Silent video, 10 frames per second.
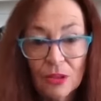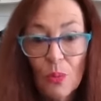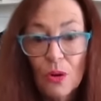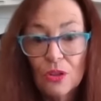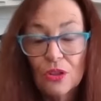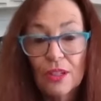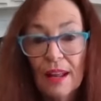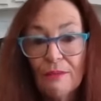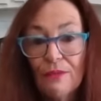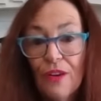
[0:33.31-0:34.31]
to watch it
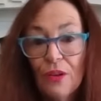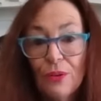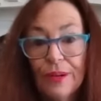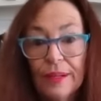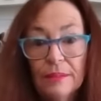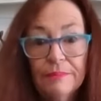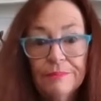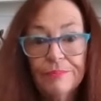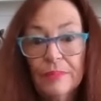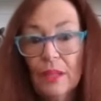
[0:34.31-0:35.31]
unfolding,
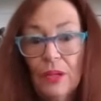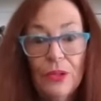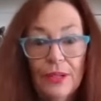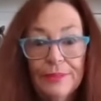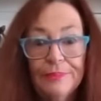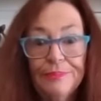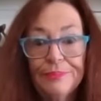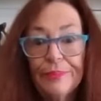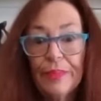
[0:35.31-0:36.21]
you know?